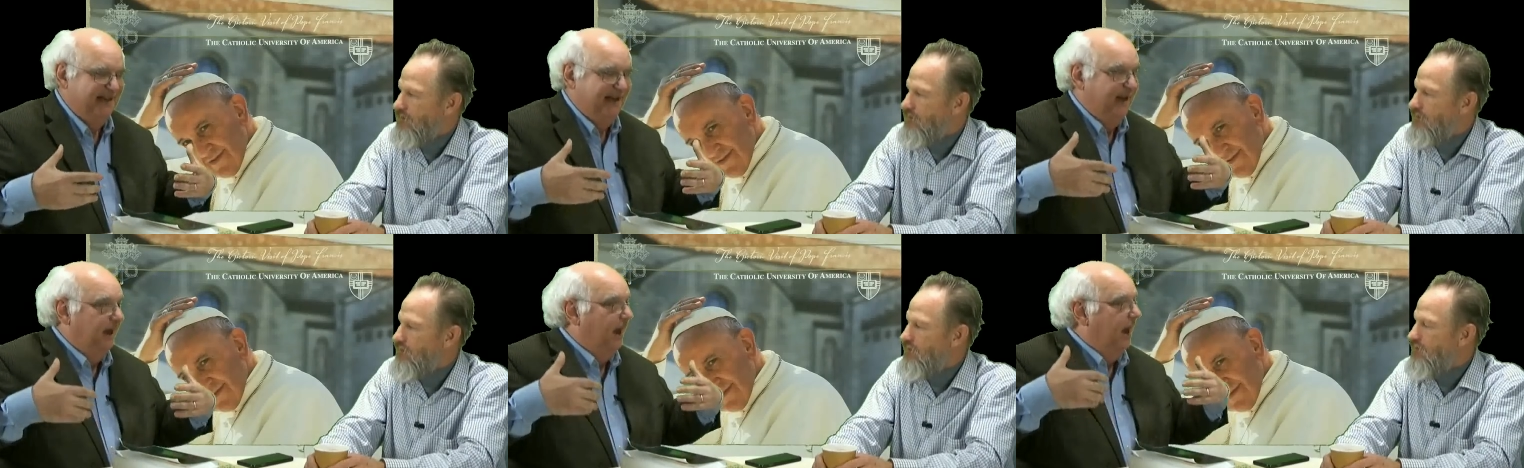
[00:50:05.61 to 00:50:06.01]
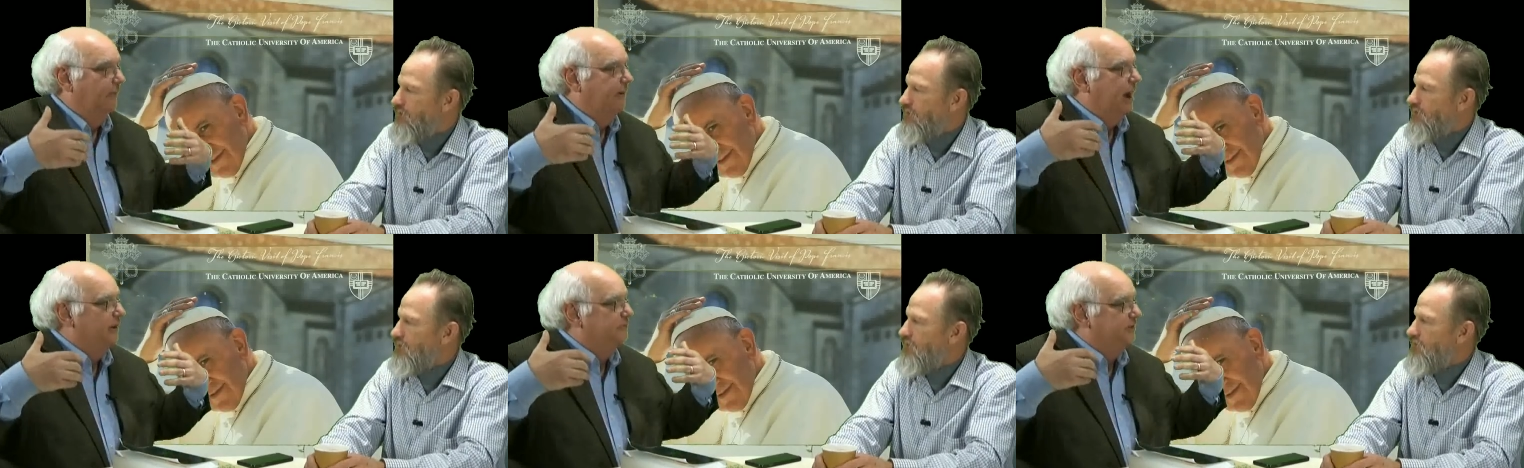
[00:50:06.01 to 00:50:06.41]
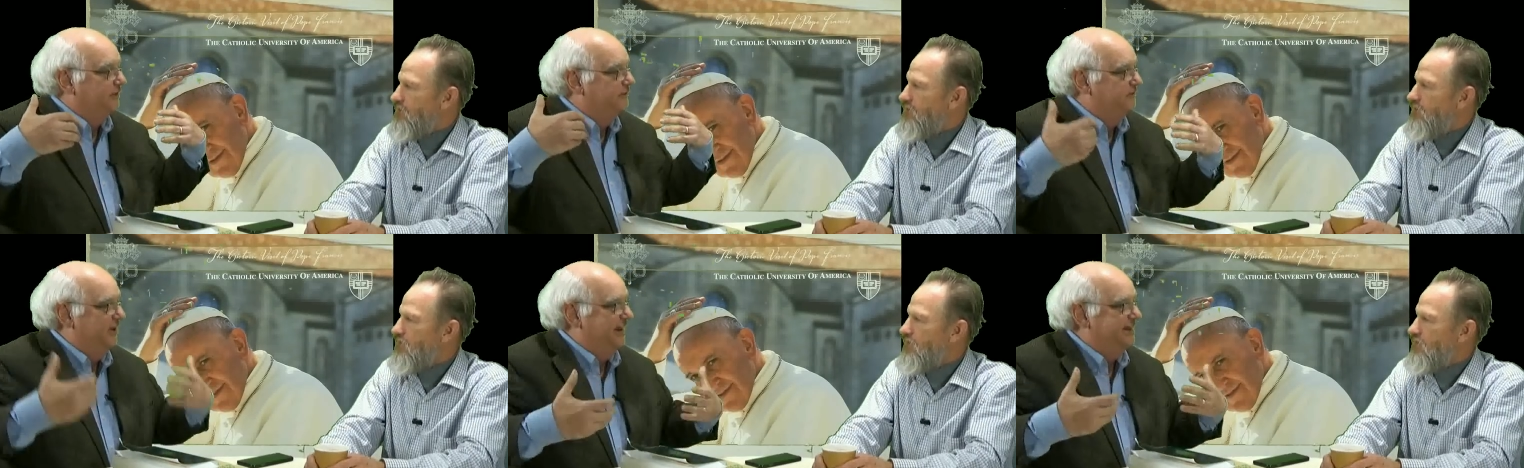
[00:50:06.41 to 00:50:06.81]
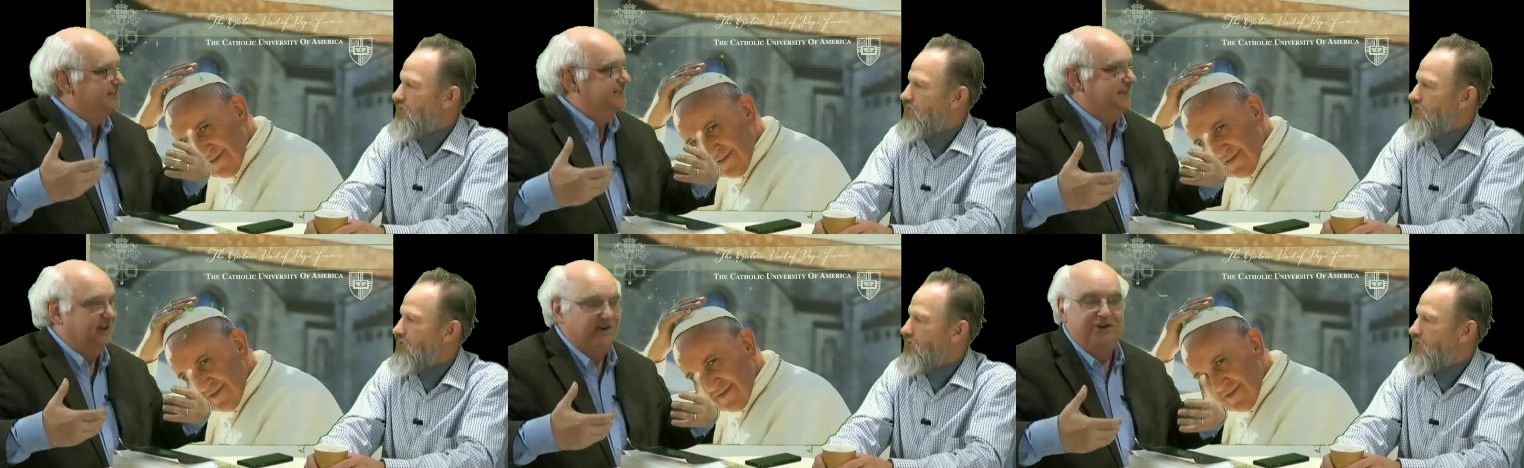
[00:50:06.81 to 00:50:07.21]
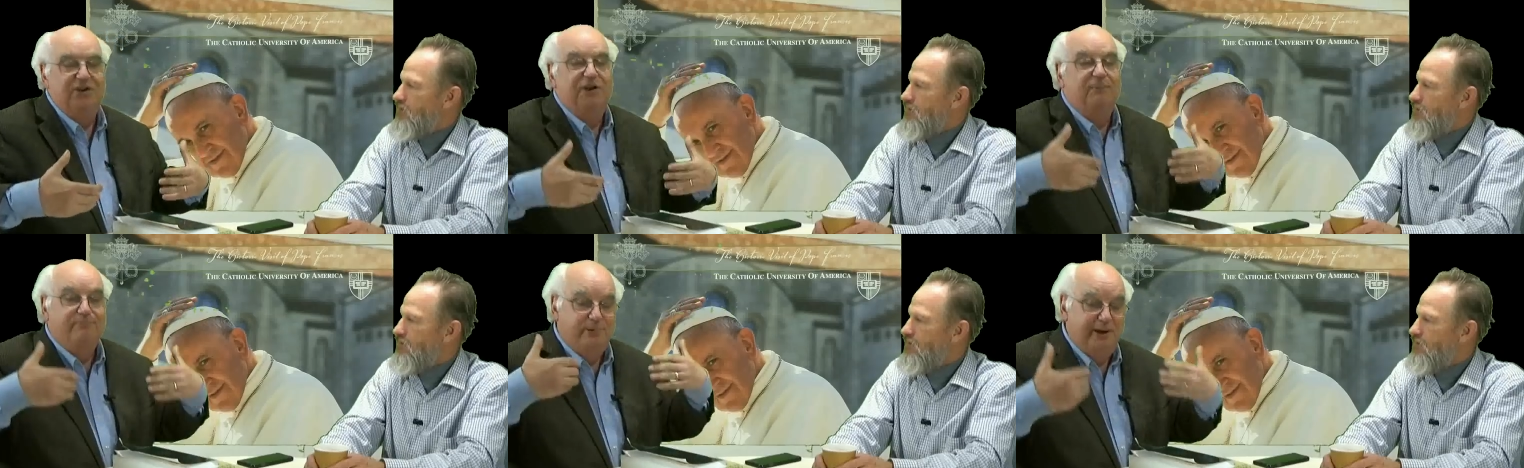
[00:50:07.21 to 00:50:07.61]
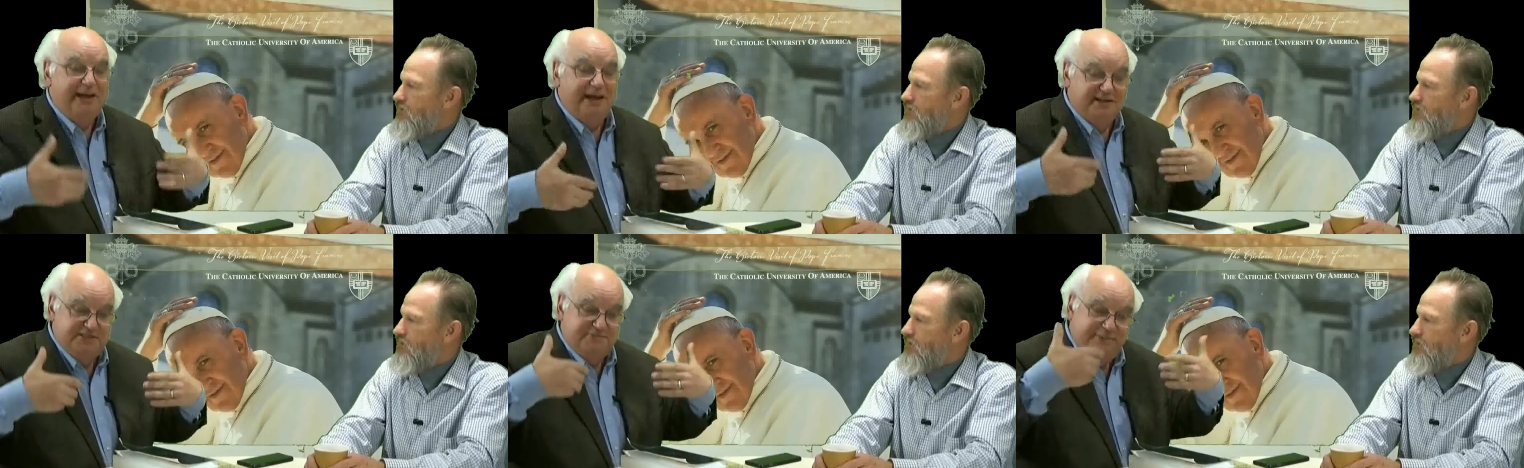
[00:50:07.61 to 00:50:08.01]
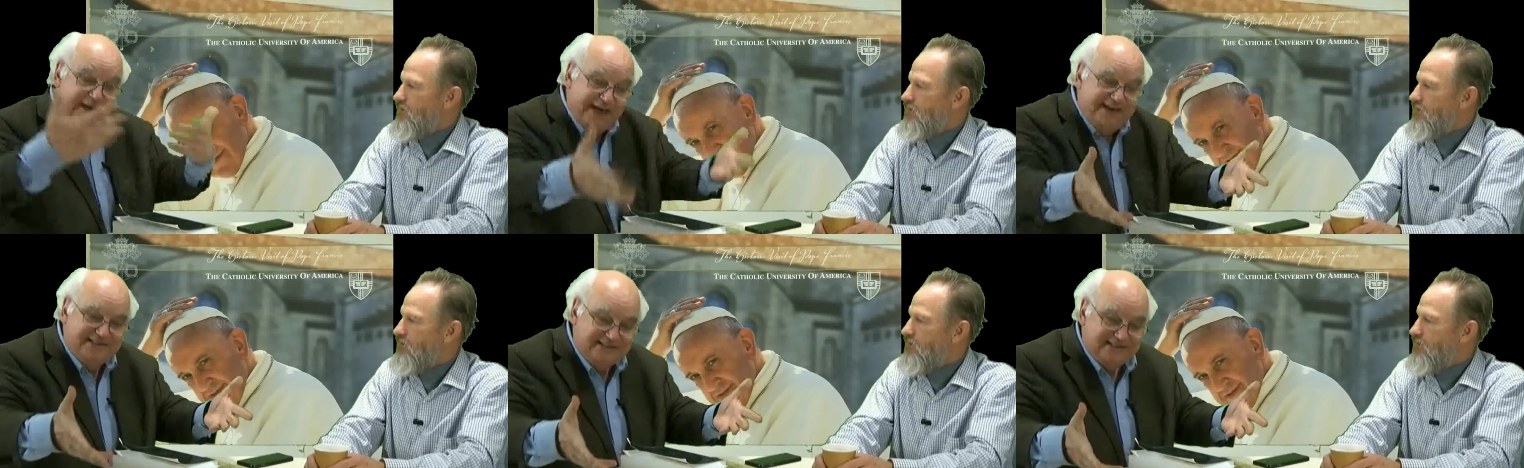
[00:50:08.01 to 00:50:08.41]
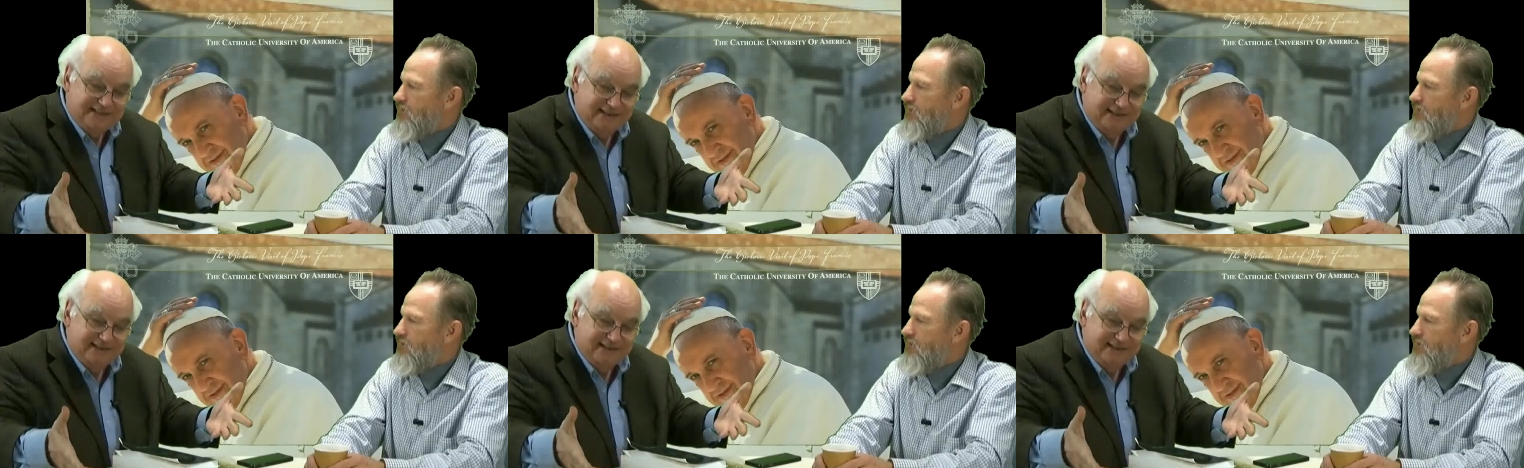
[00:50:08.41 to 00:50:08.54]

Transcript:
Speaker 1: about the things that are going to bring us peace.